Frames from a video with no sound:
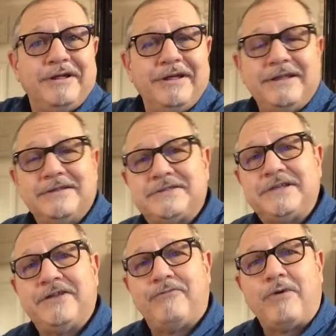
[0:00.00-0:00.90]

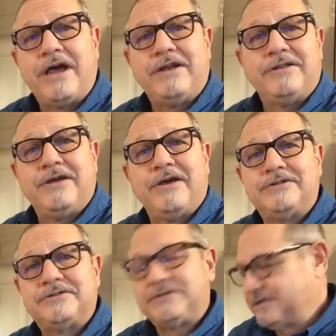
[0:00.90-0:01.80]
instead of white. The other
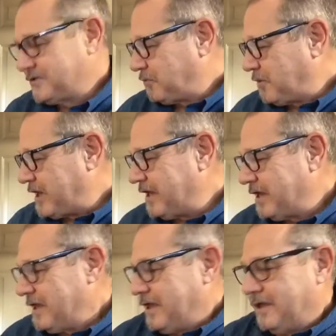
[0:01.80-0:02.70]
strings are white.
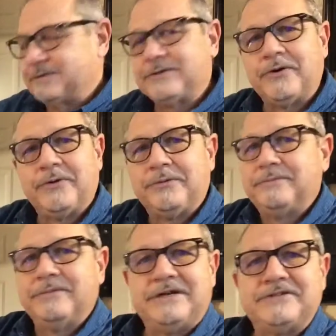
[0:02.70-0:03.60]
So
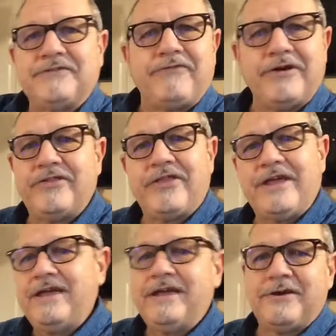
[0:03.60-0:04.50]
there's a fun
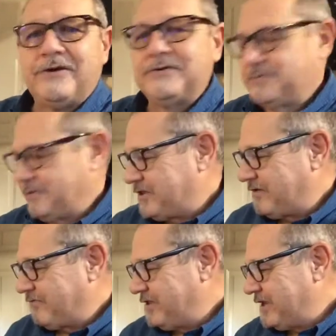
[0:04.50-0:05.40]
thing. It goes with
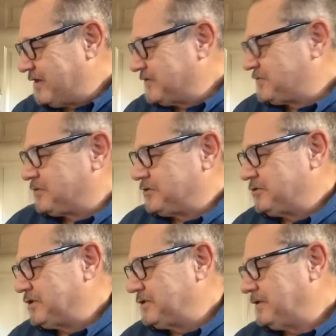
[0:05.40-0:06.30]
everything else we're
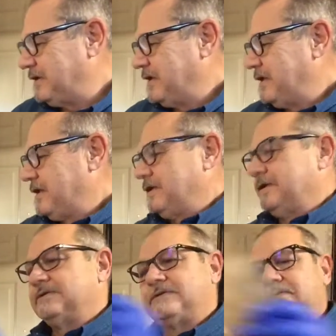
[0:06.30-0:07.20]
doing.
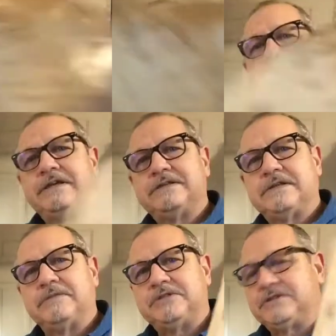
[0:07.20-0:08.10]
So there it is.
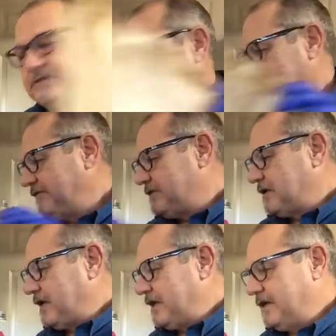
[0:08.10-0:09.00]
I'm just going to leave it
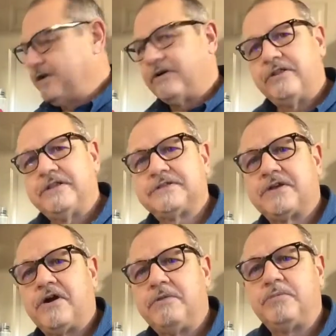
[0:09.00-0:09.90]
laying here on this
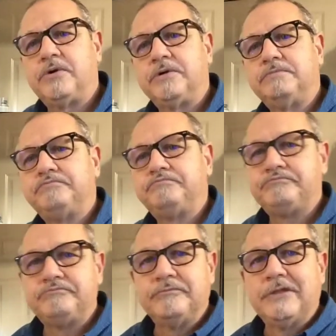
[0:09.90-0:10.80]
cardboard.
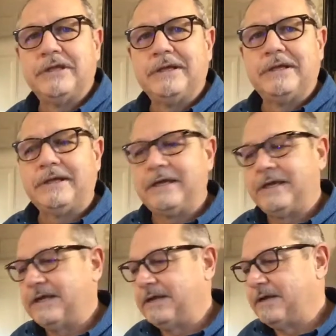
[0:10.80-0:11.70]

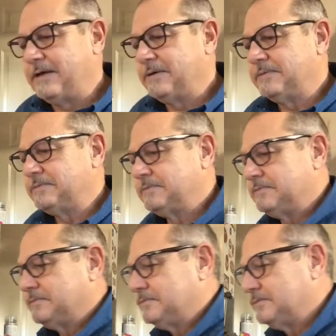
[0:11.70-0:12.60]
And, uh,
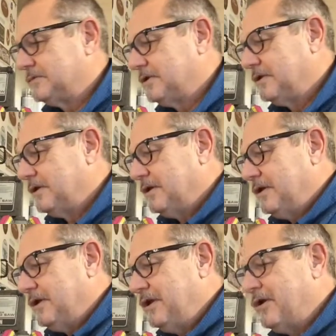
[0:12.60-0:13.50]

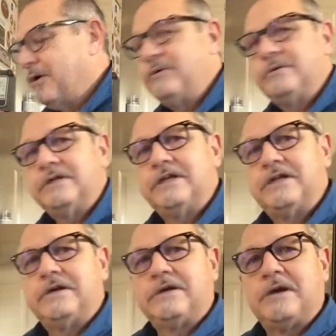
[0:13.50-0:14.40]
you know, in
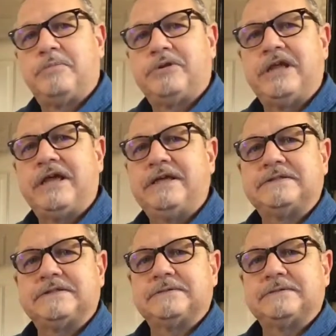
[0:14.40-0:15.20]
a couple days,